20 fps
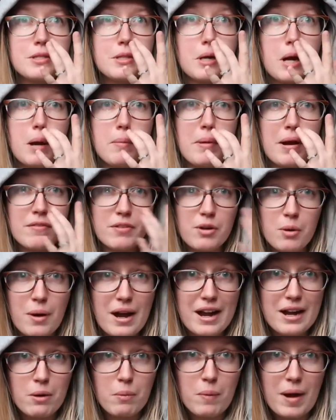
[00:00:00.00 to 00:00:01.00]
doormat for
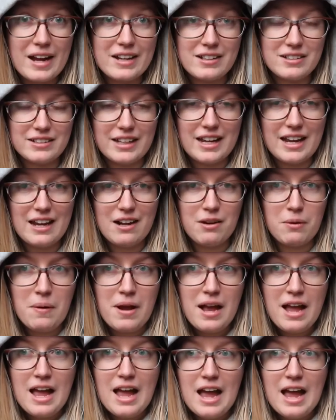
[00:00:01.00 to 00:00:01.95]
quite a while now